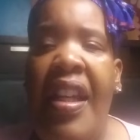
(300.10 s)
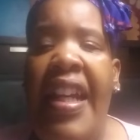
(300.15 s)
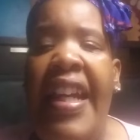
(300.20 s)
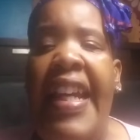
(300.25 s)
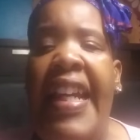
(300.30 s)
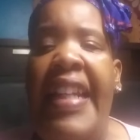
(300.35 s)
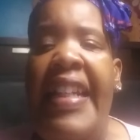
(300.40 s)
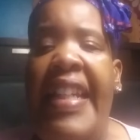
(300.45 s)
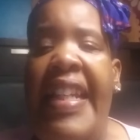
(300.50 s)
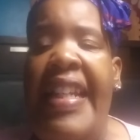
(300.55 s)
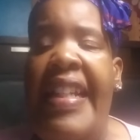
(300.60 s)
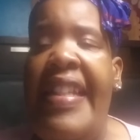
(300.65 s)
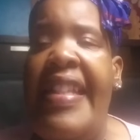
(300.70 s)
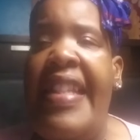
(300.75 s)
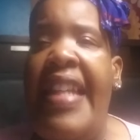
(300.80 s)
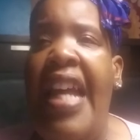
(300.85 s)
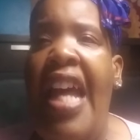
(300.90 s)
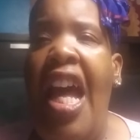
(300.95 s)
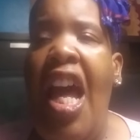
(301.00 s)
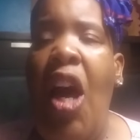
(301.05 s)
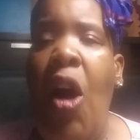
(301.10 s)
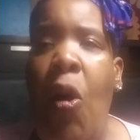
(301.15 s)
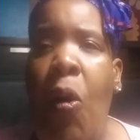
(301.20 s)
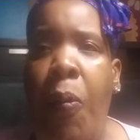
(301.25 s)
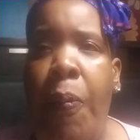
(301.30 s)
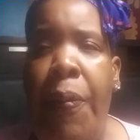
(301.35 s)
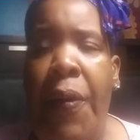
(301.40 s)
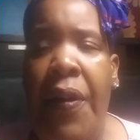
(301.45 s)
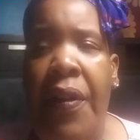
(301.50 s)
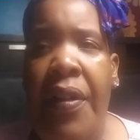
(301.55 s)
He needs
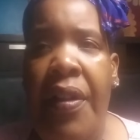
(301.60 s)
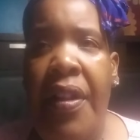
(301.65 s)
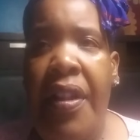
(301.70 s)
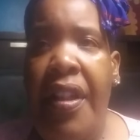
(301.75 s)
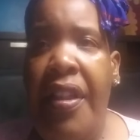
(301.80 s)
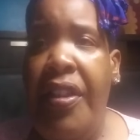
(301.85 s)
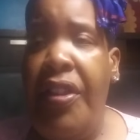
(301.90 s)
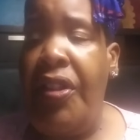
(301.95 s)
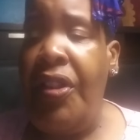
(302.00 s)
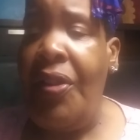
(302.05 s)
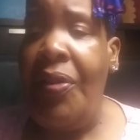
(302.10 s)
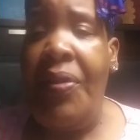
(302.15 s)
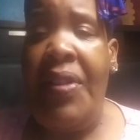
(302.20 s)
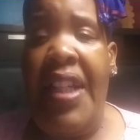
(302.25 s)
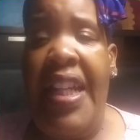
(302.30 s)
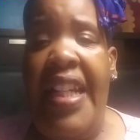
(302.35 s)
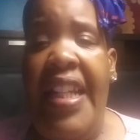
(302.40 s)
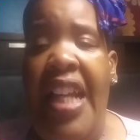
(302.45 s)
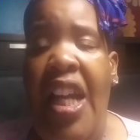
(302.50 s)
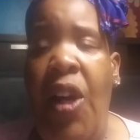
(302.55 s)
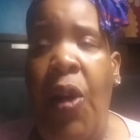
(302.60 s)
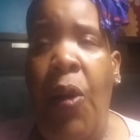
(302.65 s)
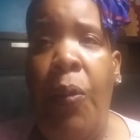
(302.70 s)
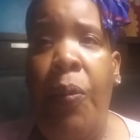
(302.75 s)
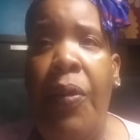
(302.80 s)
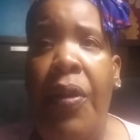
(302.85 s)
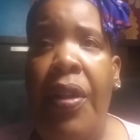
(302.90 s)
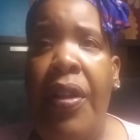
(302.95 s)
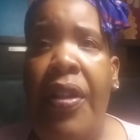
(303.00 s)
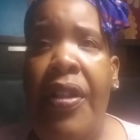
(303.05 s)
help. You need
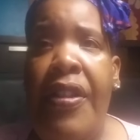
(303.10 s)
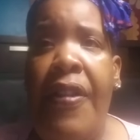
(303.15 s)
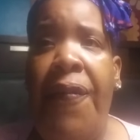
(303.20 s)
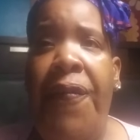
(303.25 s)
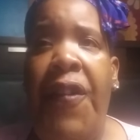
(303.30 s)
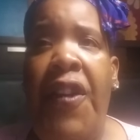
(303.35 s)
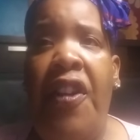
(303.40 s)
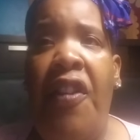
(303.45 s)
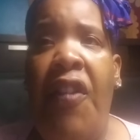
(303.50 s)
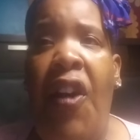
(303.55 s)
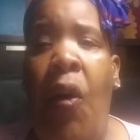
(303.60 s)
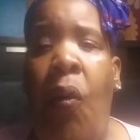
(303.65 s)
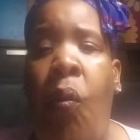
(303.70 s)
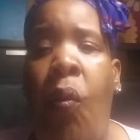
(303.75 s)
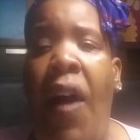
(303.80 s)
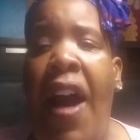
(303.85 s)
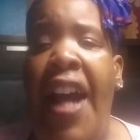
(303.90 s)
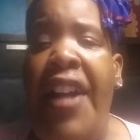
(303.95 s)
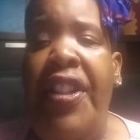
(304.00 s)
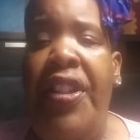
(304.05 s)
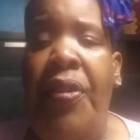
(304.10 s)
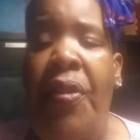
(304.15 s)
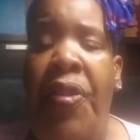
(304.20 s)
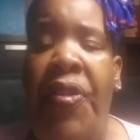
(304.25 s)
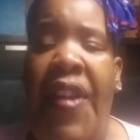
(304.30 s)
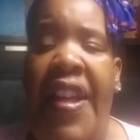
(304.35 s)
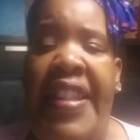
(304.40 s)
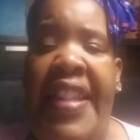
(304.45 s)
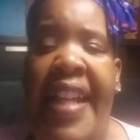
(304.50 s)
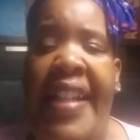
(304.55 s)
help to figure out why do you
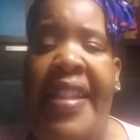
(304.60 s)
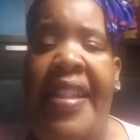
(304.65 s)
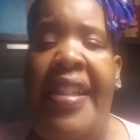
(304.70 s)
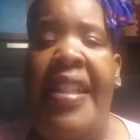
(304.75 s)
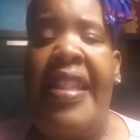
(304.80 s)
think that's